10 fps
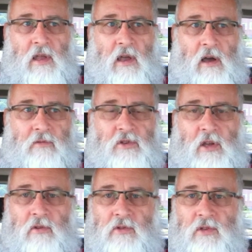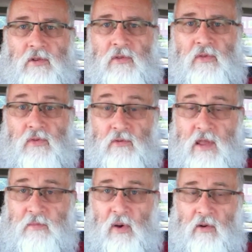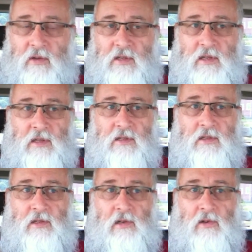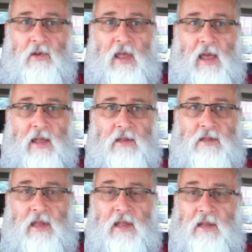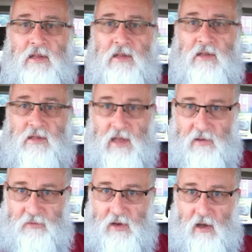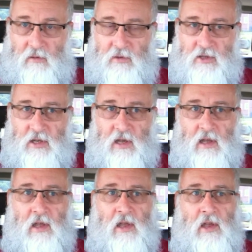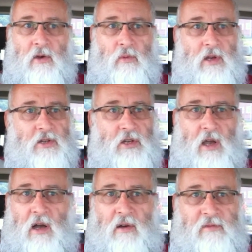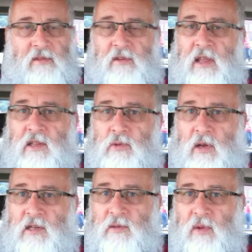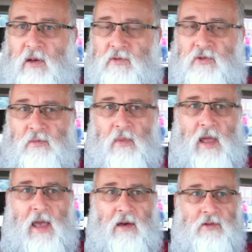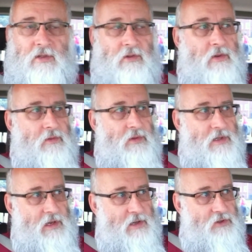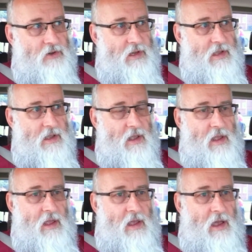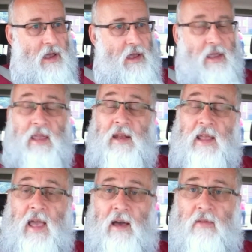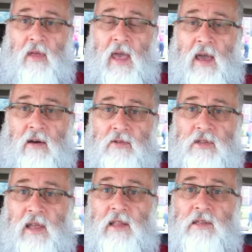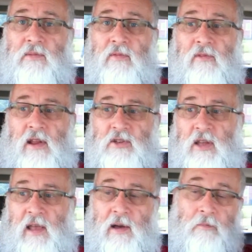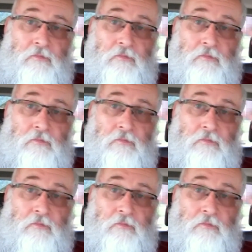I've chosen three boxes to look at in South Derbyshire, which are 15-20 miles from my house. So it was literally getting out of the house, getting some fresh air,